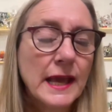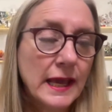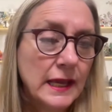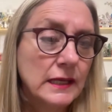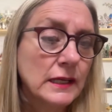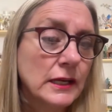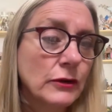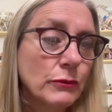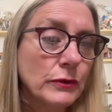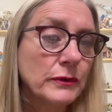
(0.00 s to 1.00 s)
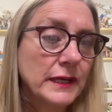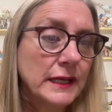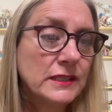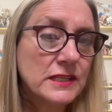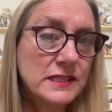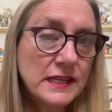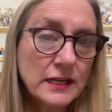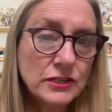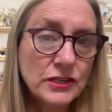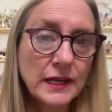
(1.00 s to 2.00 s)
and congruent in the
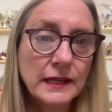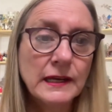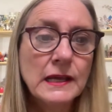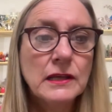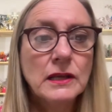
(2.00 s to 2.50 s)
session